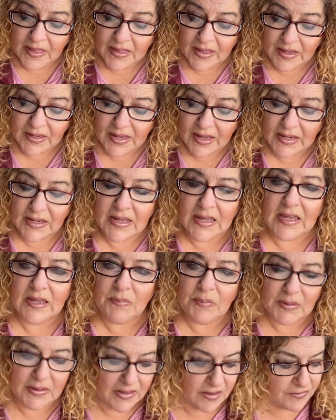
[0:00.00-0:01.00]
Again,
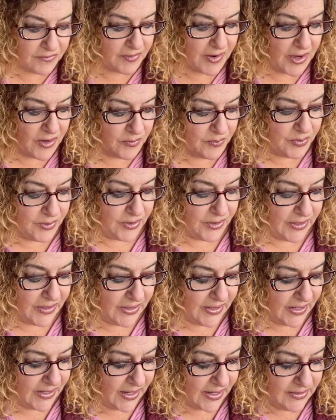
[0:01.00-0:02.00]
keeping that fire burning.
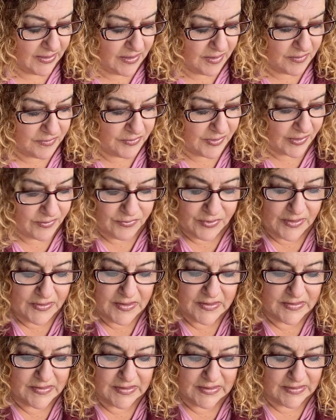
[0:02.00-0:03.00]
And I've read
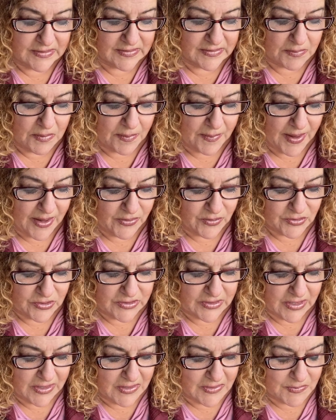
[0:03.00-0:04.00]
this in some of my other
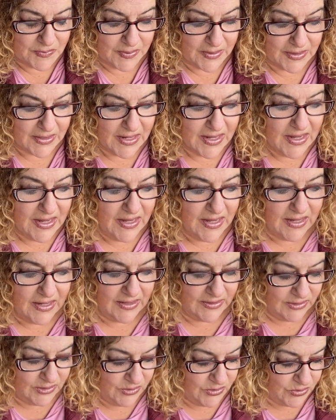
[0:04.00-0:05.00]
studies, but
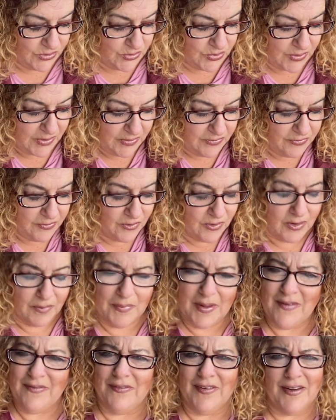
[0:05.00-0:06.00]
Luke 24,
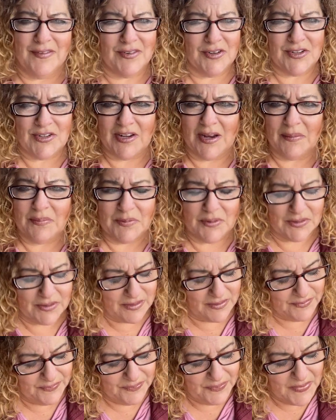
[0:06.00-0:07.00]
my favorite chapter.